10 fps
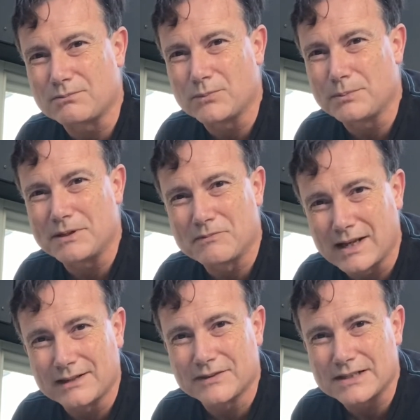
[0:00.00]
would be
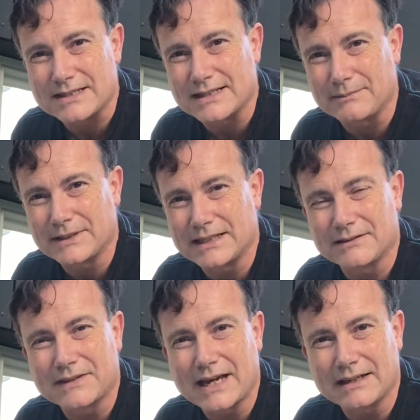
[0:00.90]
relevant to something of
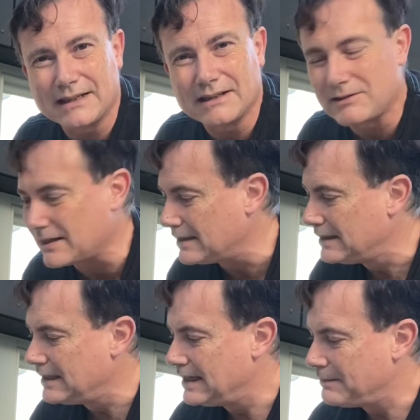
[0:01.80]
that era,
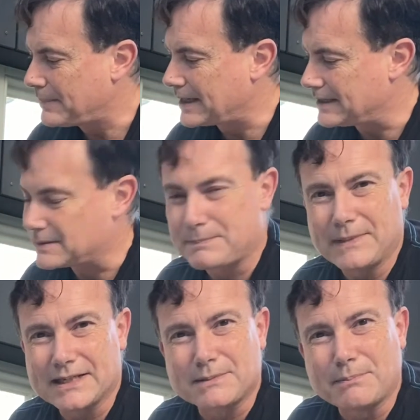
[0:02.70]
but
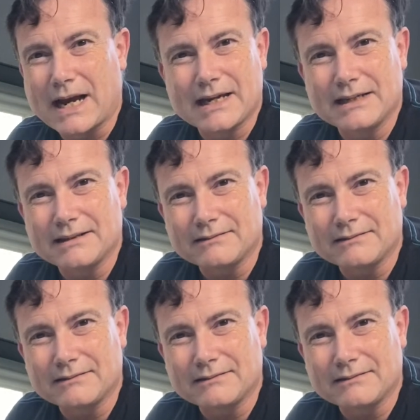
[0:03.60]
it's made